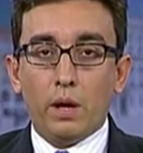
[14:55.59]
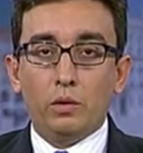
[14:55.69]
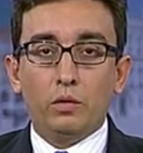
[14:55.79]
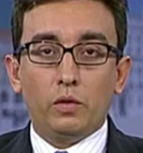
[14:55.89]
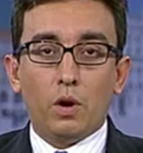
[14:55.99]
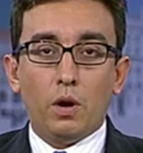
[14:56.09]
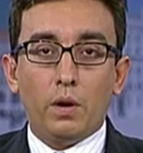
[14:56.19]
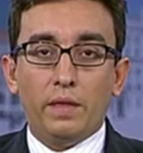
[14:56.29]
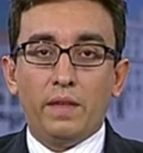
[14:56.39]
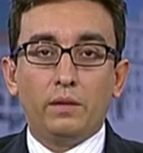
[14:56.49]
and you
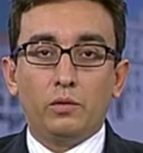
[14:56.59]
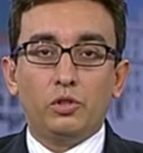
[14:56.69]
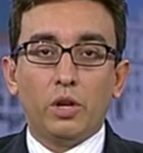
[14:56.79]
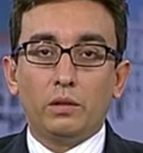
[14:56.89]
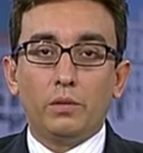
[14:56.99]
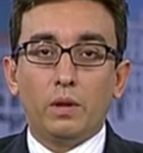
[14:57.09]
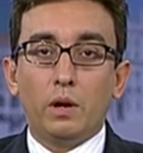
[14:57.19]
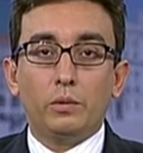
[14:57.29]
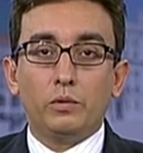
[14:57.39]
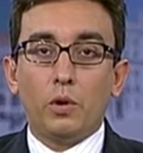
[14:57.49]
saw a debt trajectory
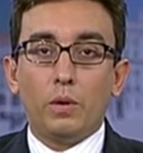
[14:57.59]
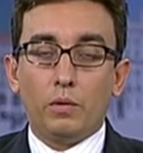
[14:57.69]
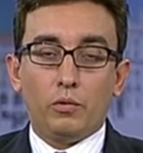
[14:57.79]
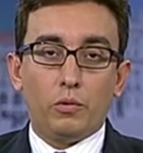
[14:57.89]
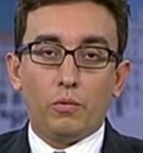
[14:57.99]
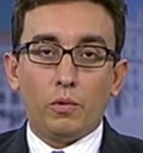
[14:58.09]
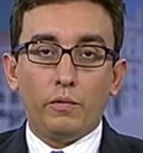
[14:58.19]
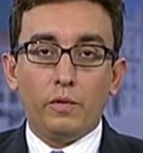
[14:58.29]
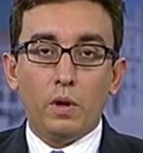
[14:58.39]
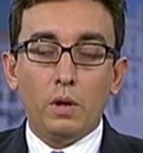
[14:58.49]
that it was going through the
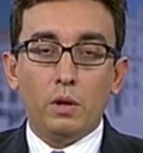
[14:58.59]
roof.